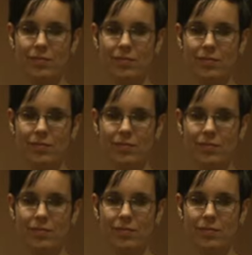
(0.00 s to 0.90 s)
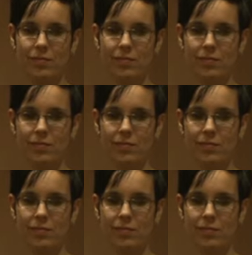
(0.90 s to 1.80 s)

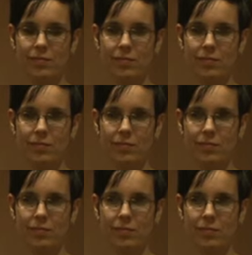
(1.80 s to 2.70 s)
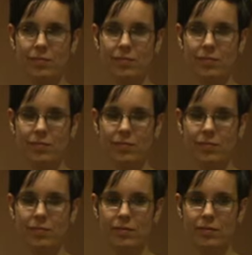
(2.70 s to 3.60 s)

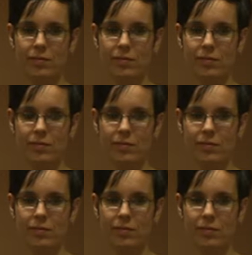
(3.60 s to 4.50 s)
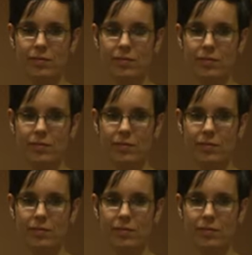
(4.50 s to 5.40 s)

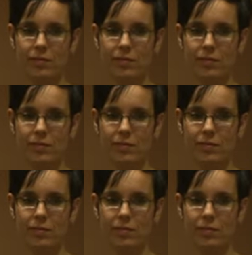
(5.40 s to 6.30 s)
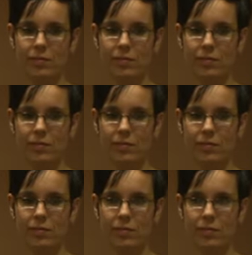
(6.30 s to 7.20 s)

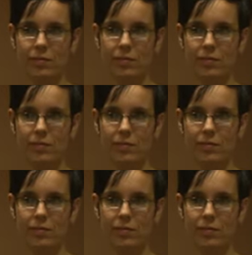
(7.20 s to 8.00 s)
This person isn't speaking.